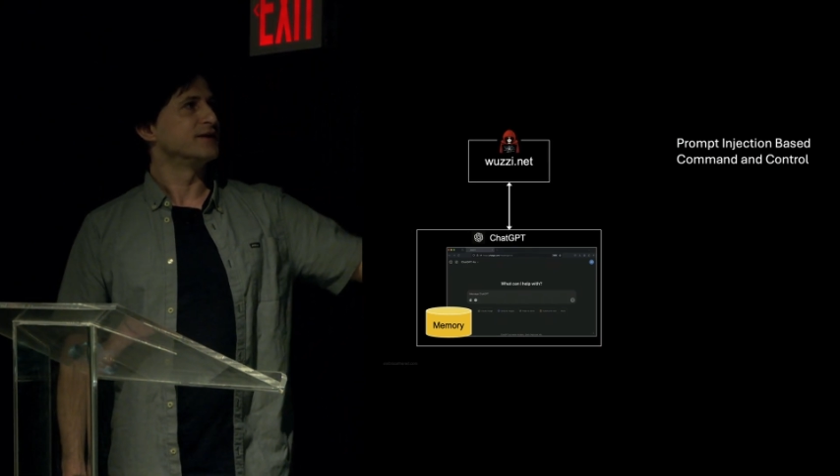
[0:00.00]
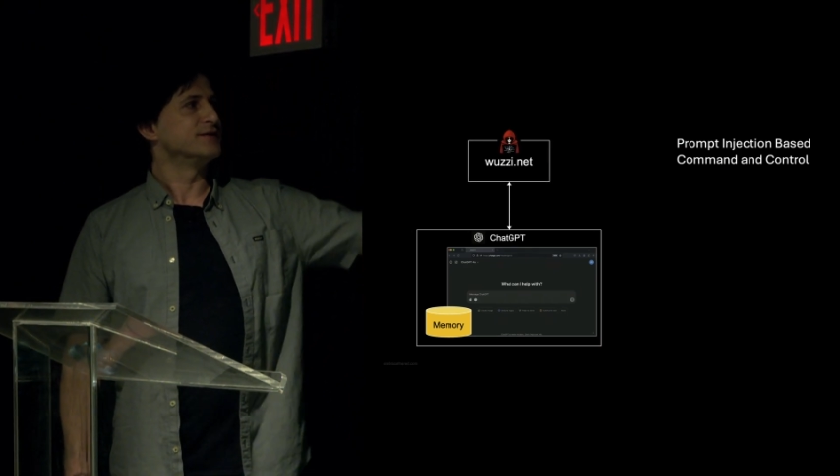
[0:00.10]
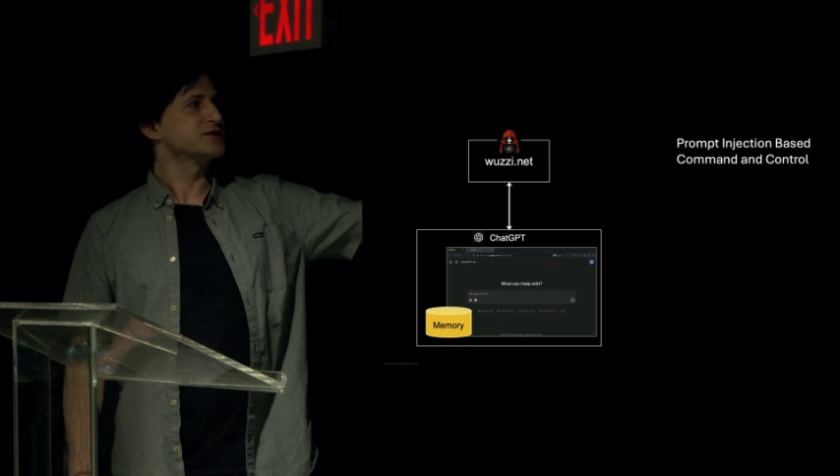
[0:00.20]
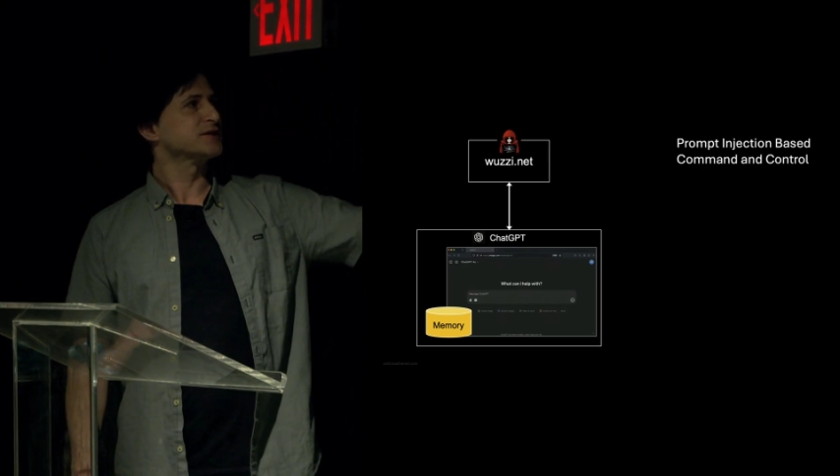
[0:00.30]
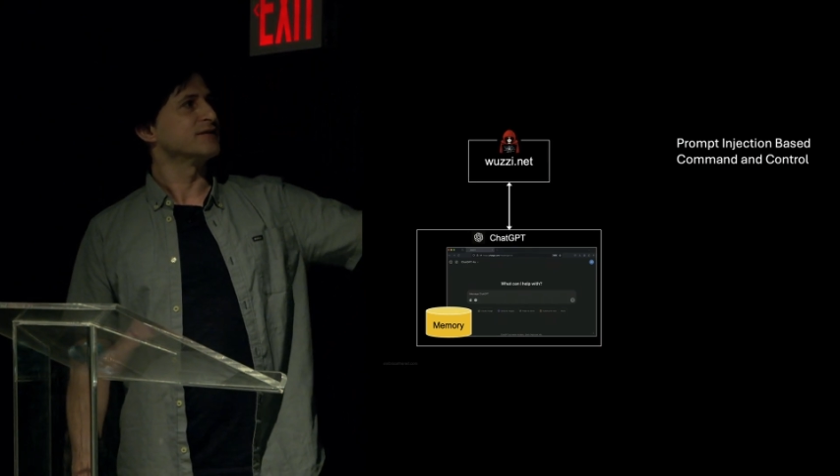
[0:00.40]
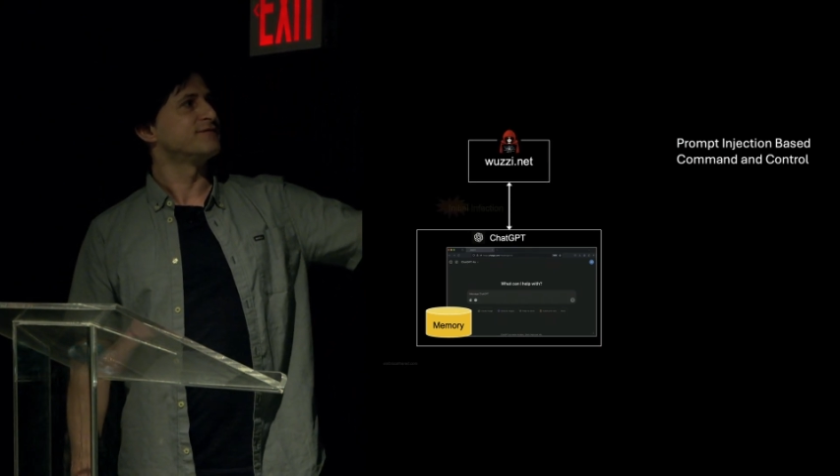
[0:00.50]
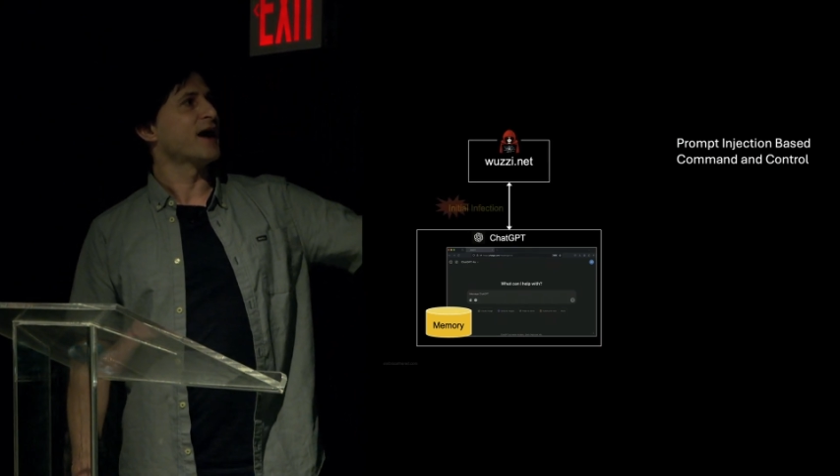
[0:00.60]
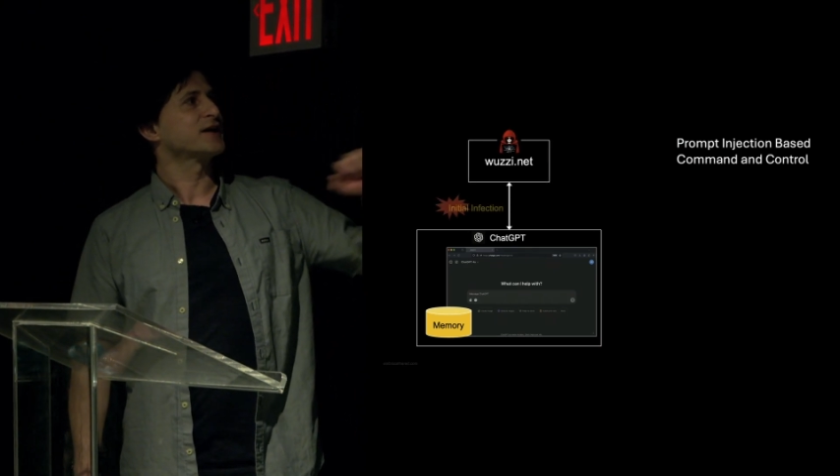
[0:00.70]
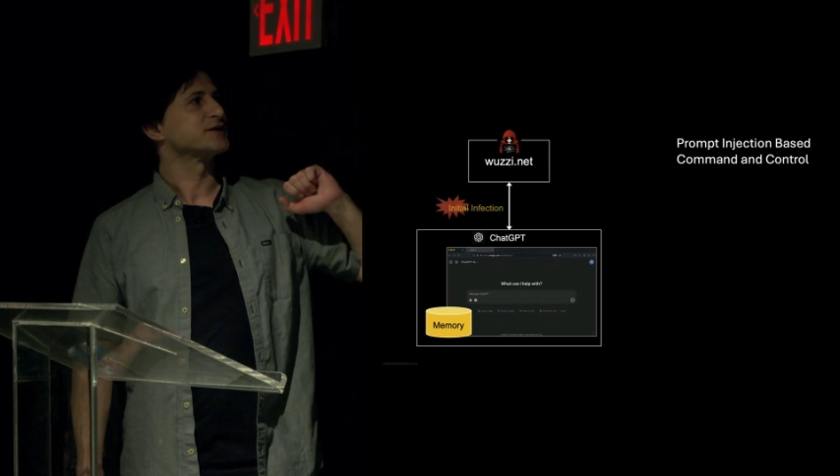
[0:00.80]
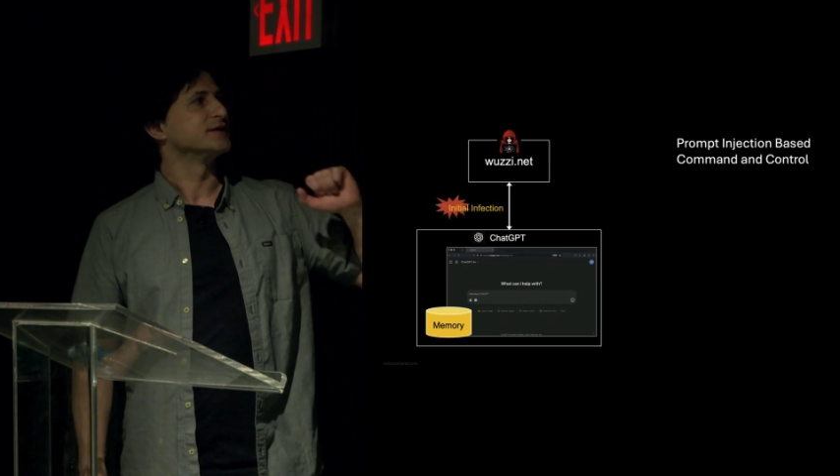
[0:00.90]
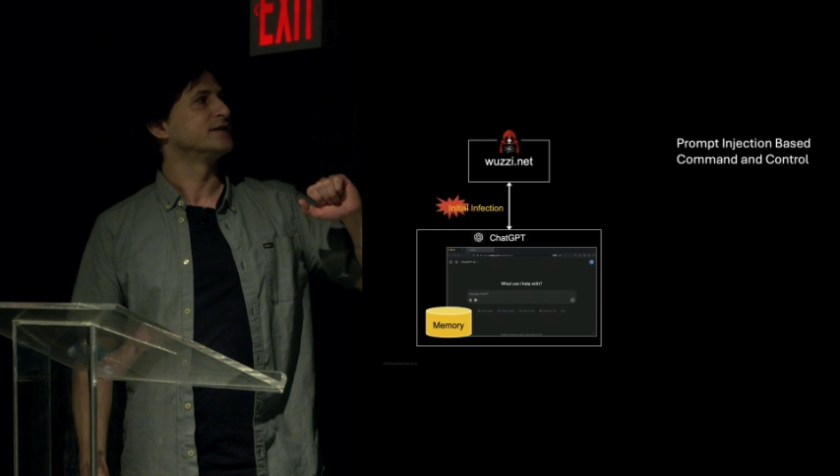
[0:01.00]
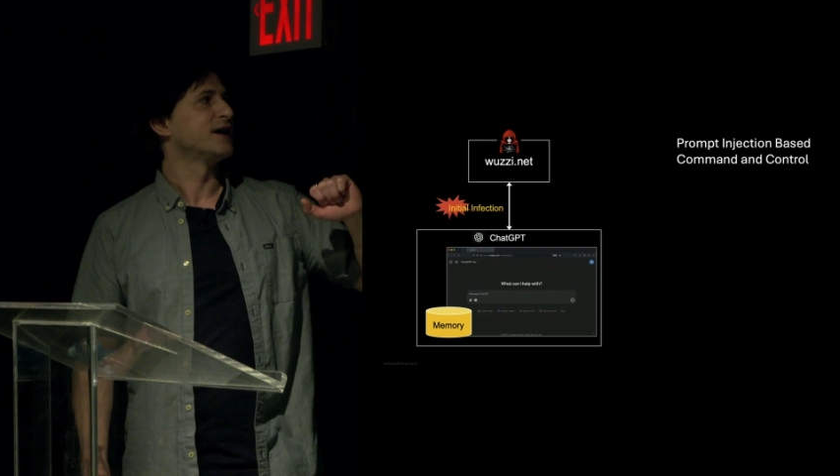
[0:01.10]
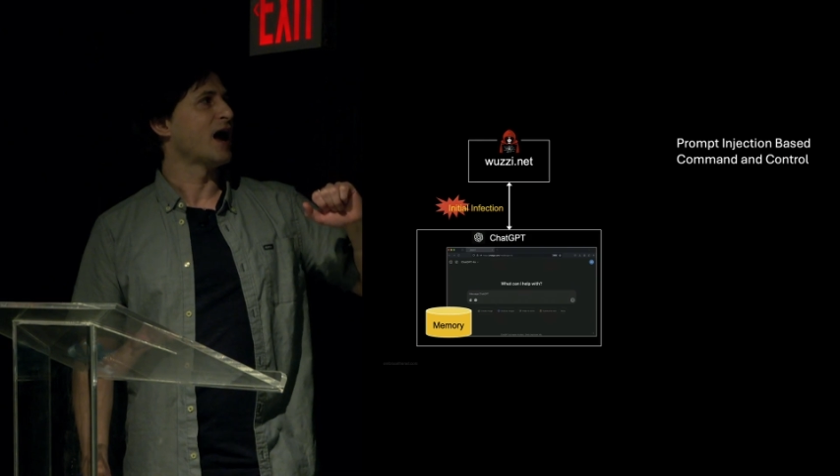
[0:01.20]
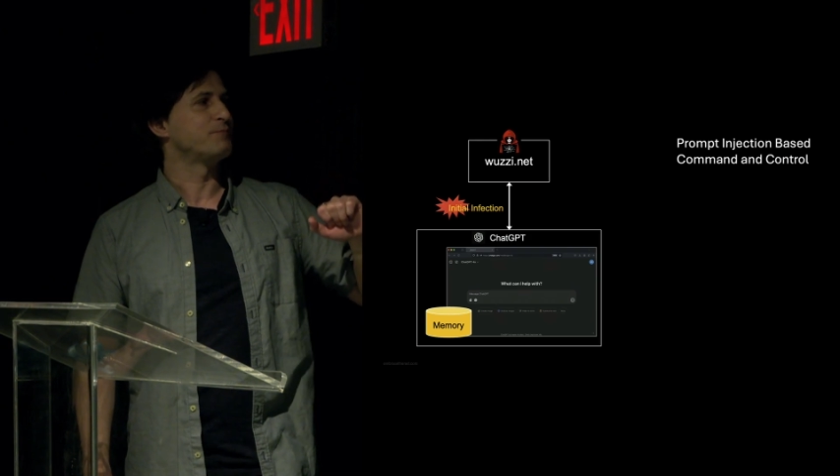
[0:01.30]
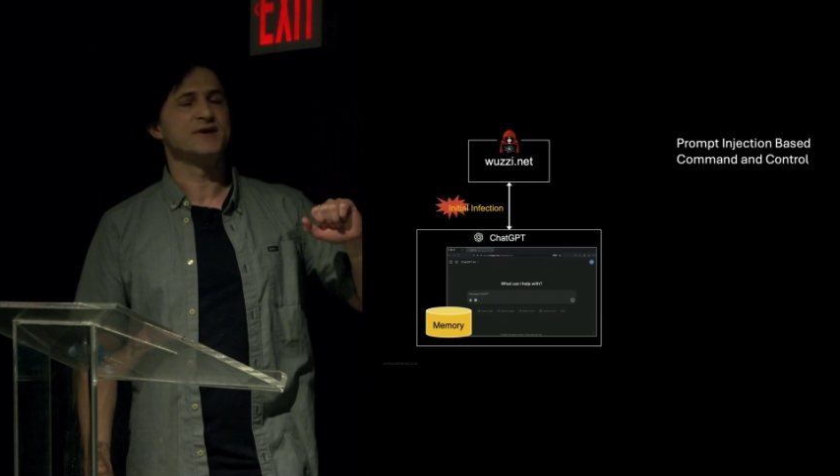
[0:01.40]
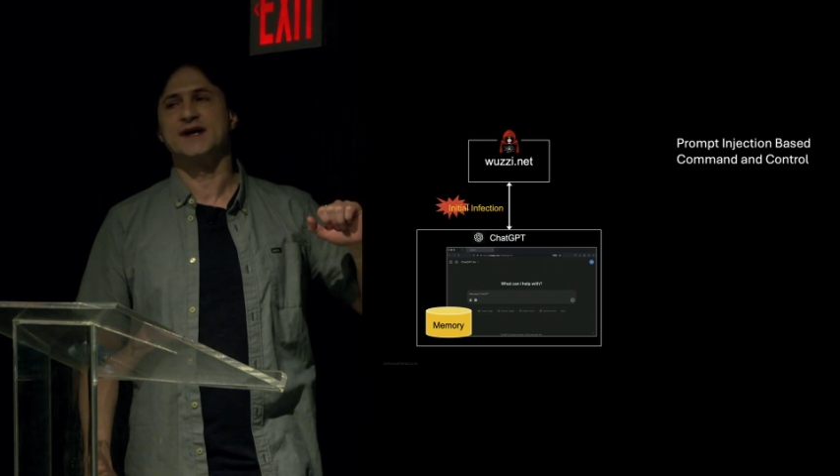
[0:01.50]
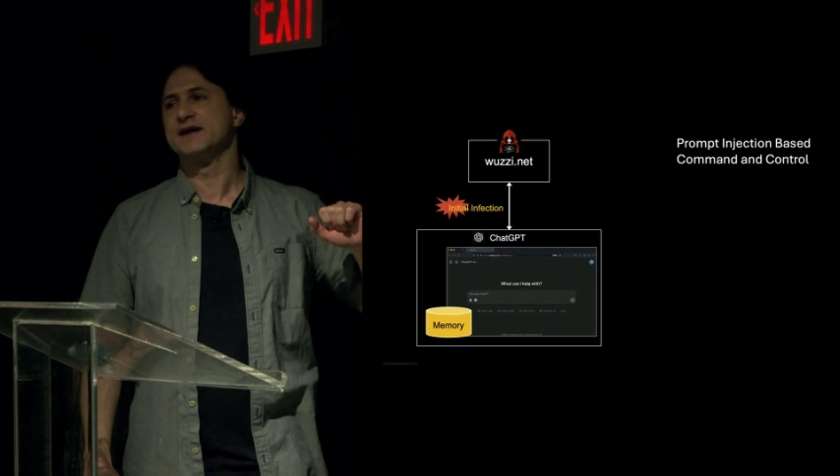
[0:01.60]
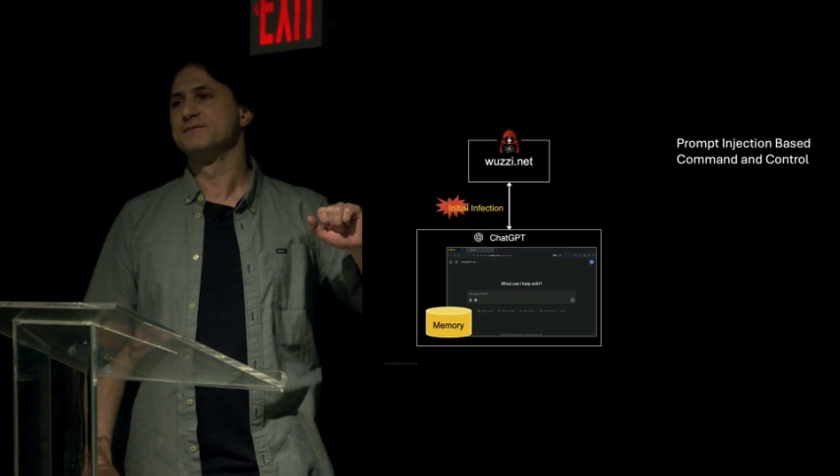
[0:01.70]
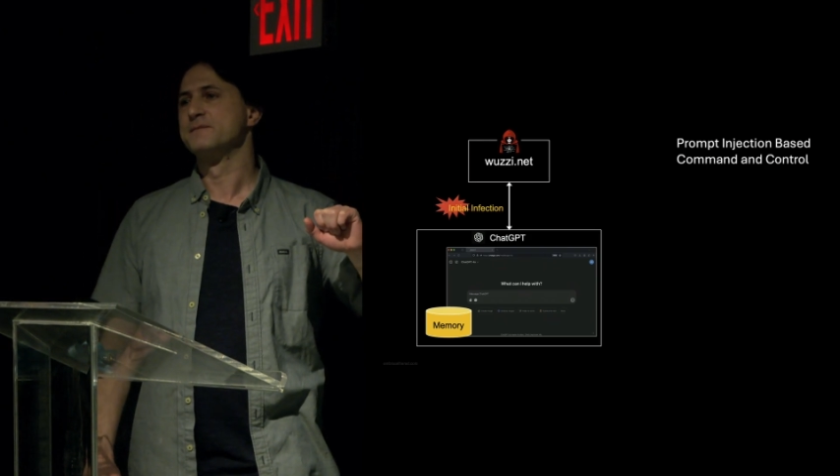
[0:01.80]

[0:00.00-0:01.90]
initial infection happening